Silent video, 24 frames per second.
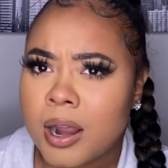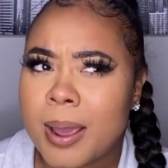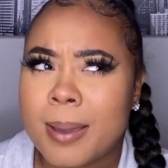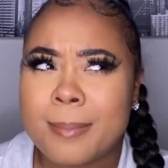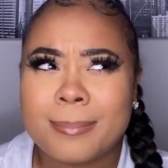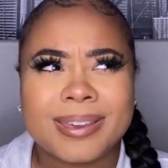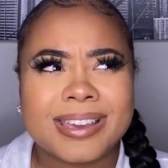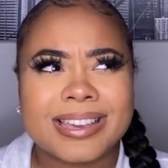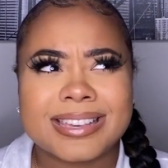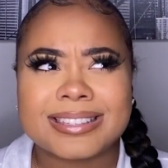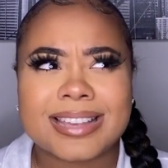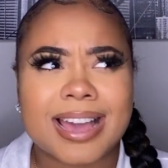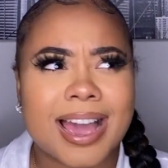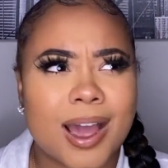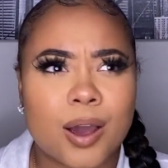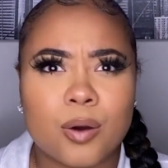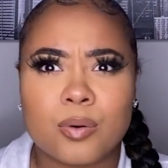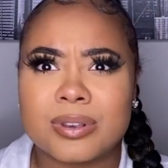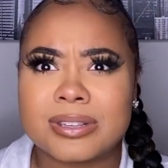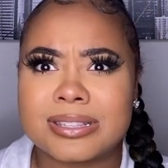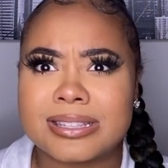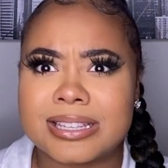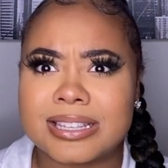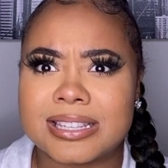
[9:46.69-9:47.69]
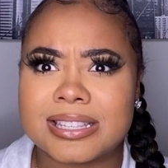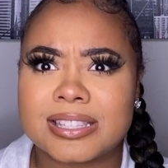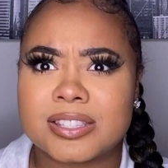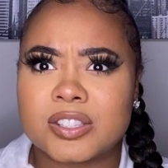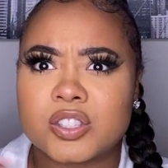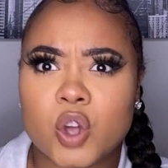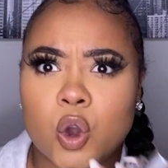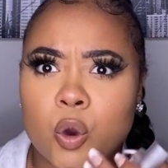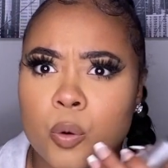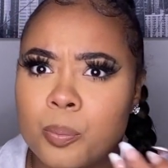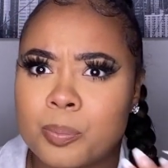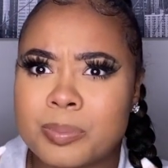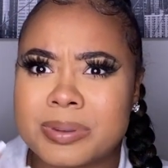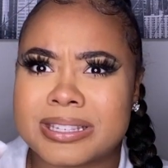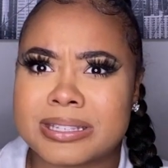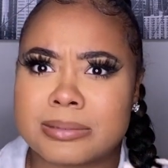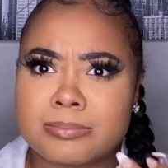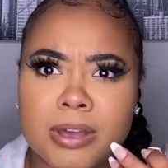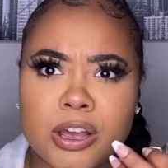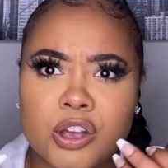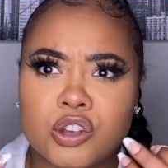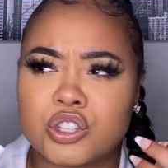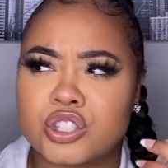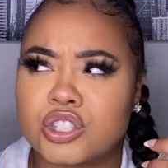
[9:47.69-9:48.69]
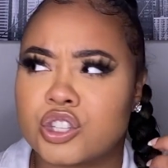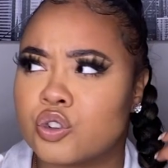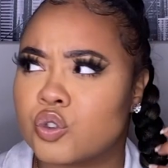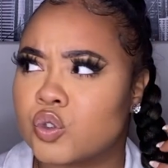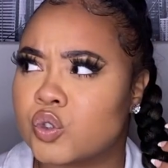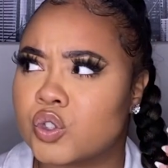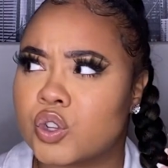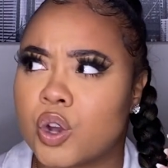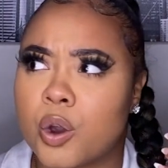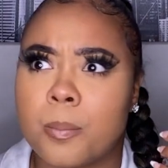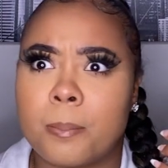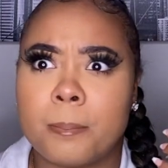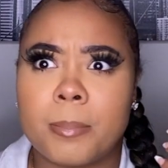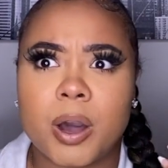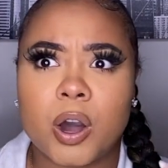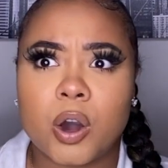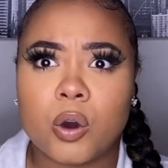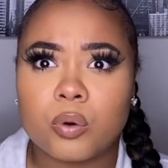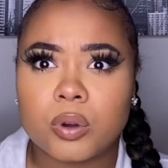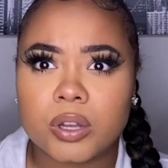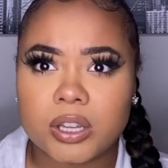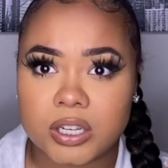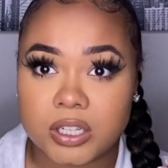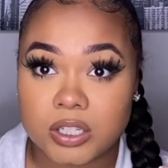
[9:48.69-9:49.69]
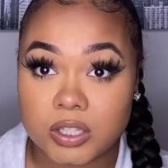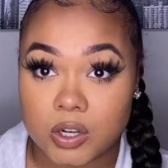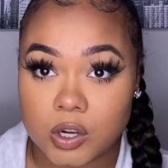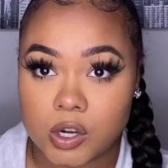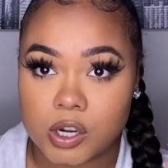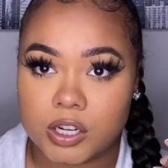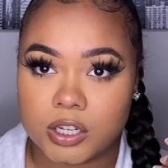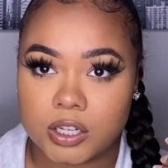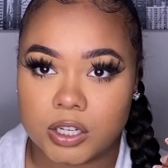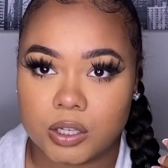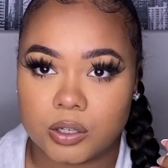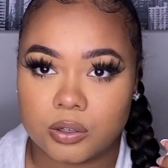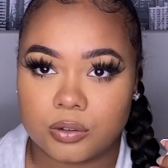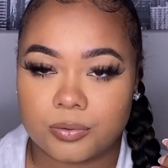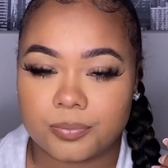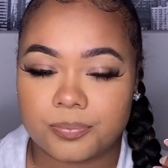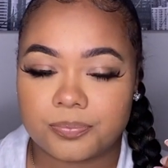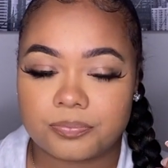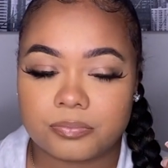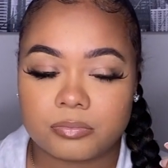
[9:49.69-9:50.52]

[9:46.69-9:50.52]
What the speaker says: Because how is this soap smell still so potent on you?